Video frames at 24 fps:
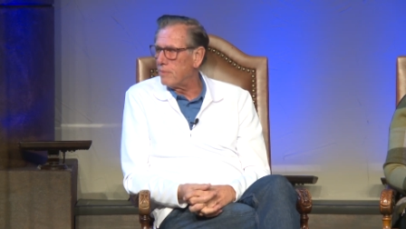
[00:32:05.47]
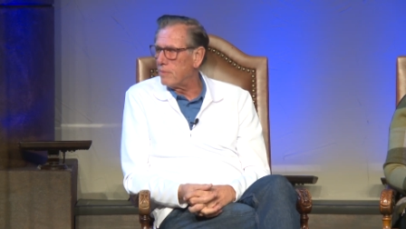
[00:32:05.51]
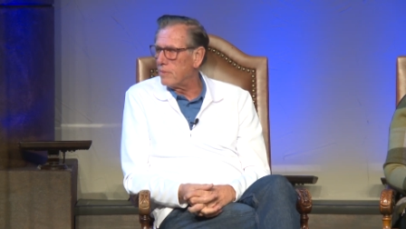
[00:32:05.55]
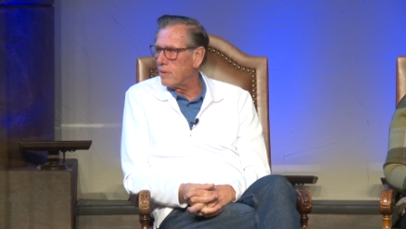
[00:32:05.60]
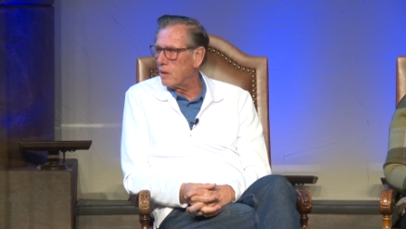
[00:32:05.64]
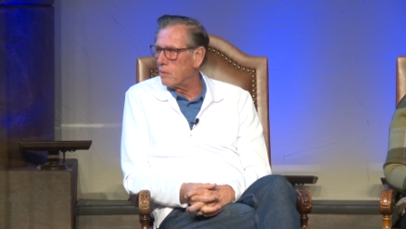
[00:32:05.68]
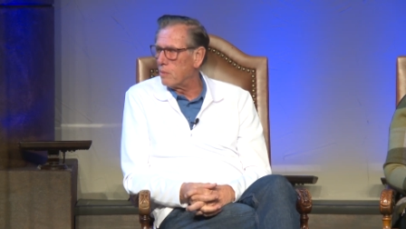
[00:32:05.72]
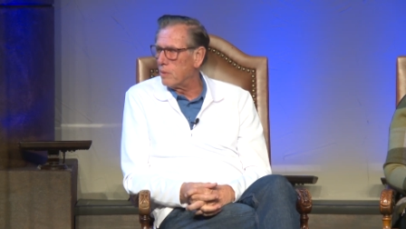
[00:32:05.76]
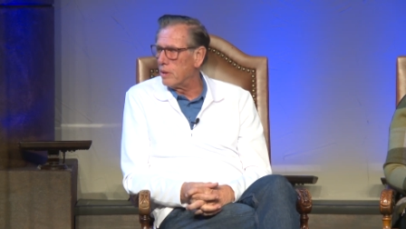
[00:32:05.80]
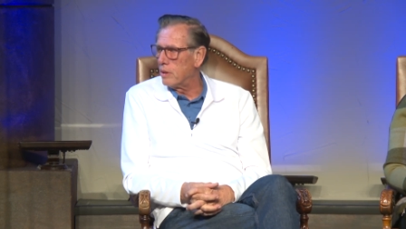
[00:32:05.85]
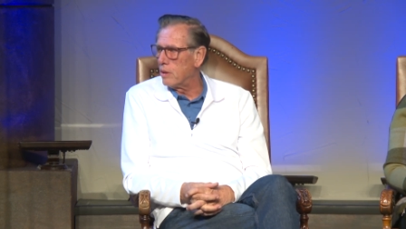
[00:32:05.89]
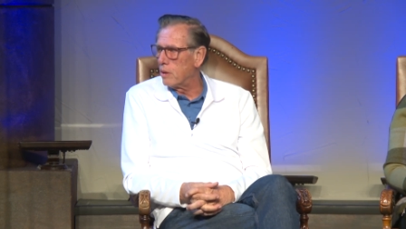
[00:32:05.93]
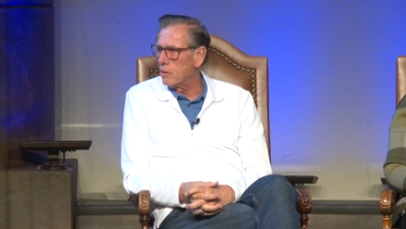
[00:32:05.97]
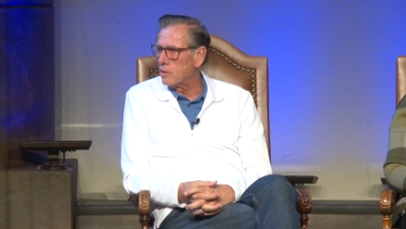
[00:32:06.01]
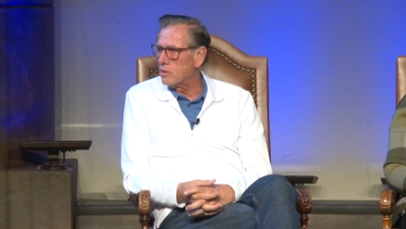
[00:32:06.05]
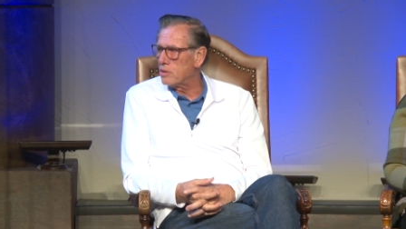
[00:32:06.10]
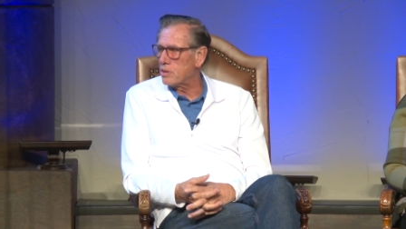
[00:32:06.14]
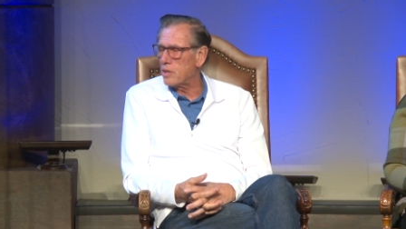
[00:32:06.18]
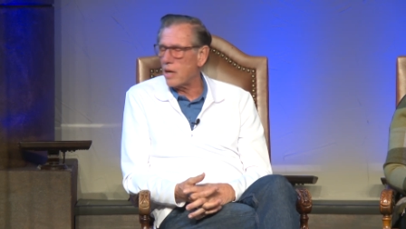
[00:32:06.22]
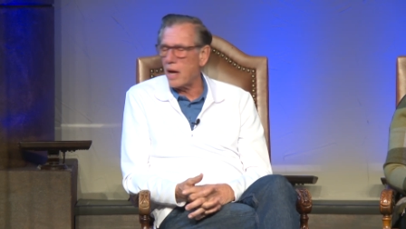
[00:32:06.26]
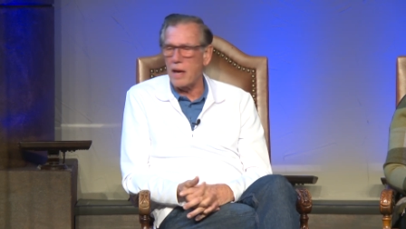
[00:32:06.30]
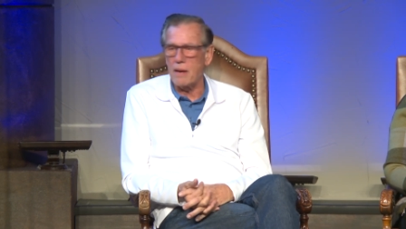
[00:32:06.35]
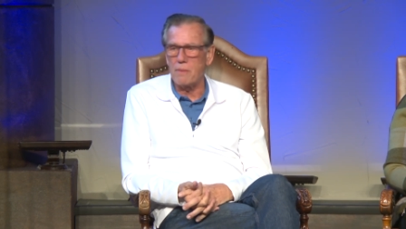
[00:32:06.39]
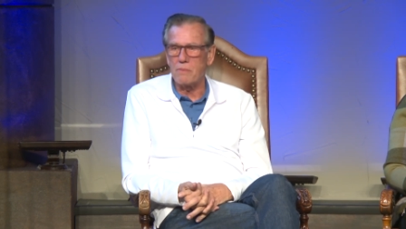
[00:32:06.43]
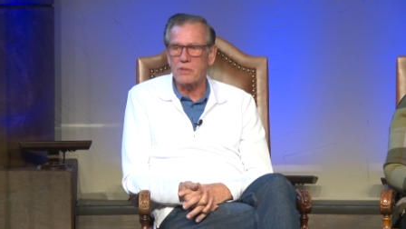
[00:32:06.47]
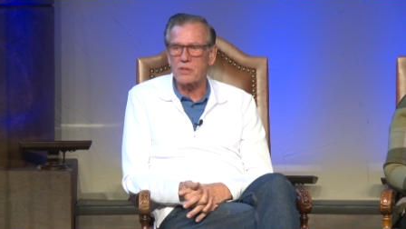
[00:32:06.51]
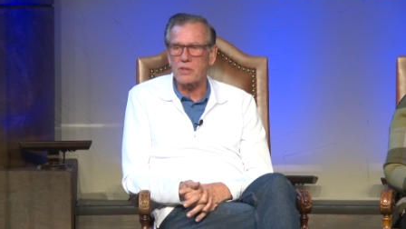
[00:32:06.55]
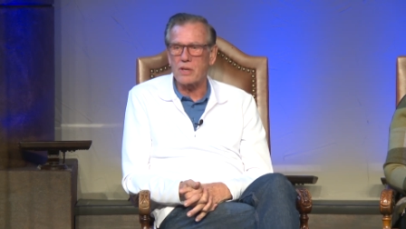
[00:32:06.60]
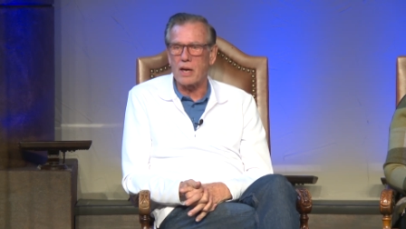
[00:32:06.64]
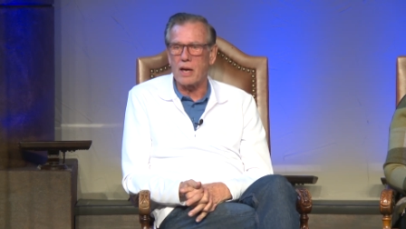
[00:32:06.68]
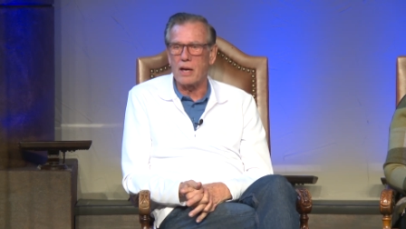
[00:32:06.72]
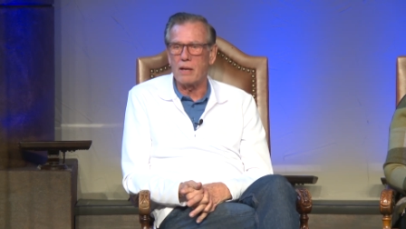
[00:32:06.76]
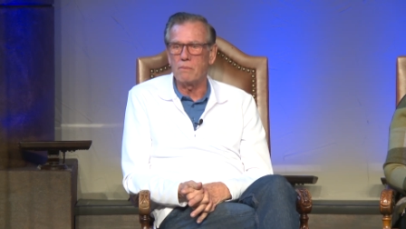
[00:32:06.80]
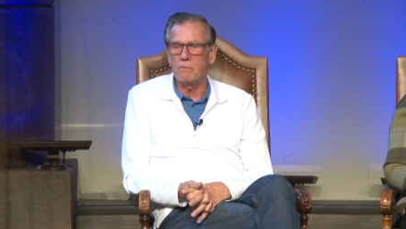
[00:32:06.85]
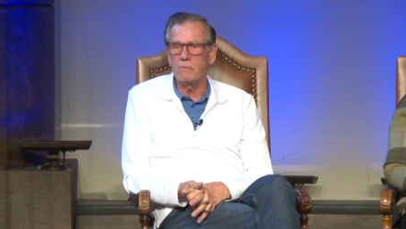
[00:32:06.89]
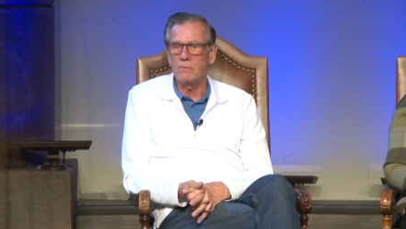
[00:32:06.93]
that when those times
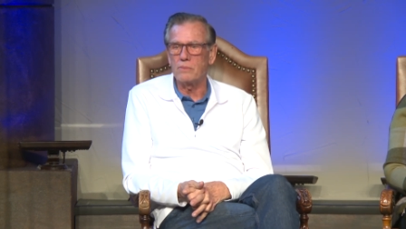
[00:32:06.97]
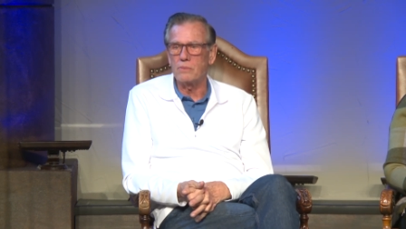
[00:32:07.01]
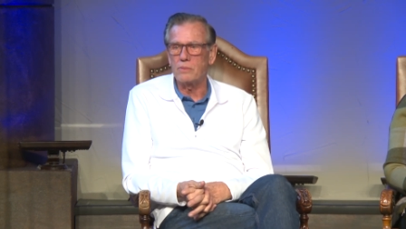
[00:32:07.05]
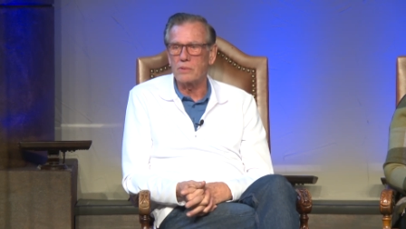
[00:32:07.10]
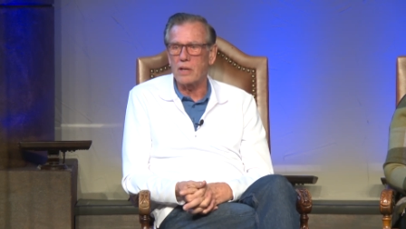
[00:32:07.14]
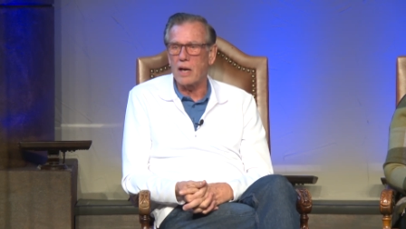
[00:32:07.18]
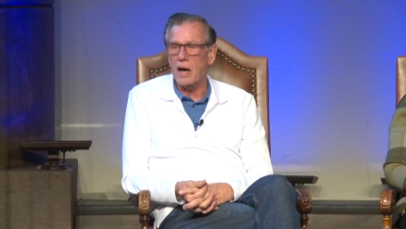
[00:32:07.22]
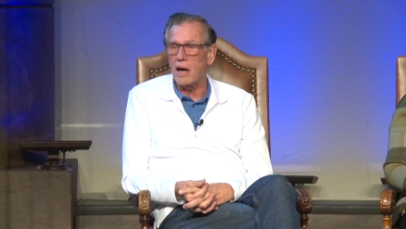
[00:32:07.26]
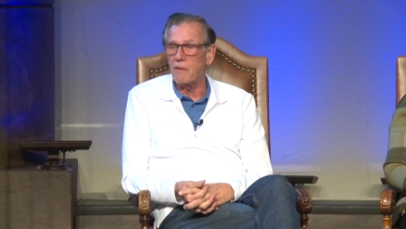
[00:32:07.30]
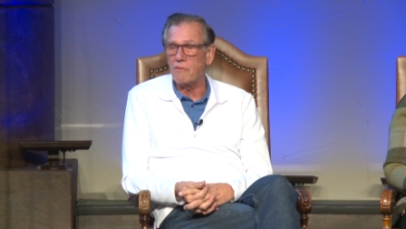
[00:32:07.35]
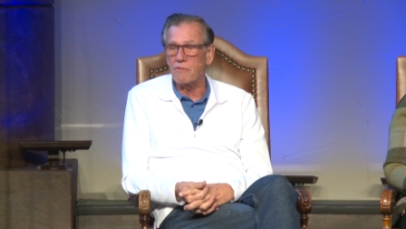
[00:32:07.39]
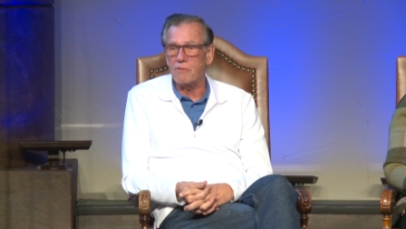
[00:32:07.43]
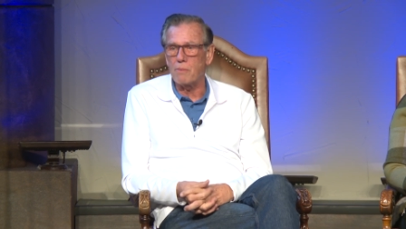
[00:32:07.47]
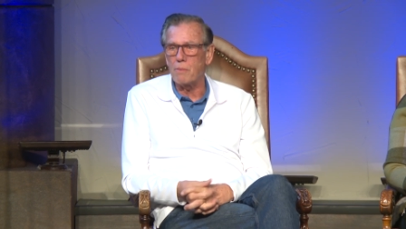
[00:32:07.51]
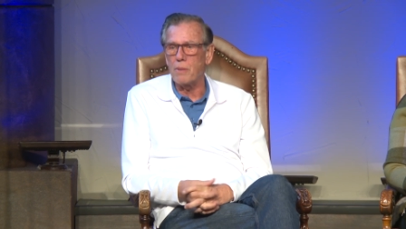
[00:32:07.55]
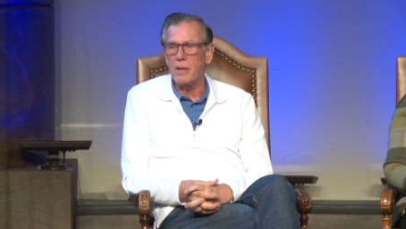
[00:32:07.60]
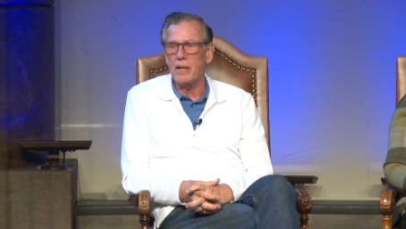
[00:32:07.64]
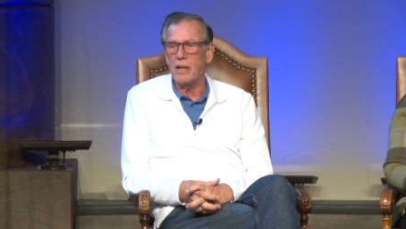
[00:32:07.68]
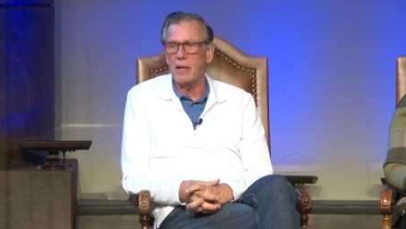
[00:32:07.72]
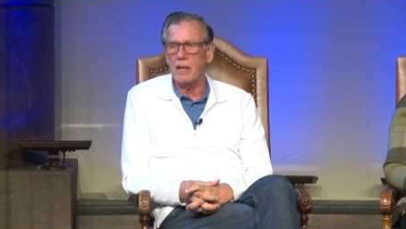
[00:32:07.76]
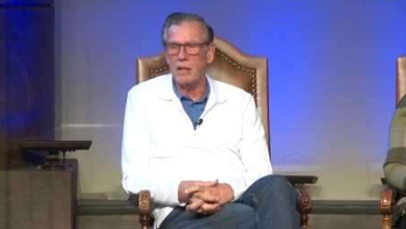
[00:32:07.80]
come, God forbid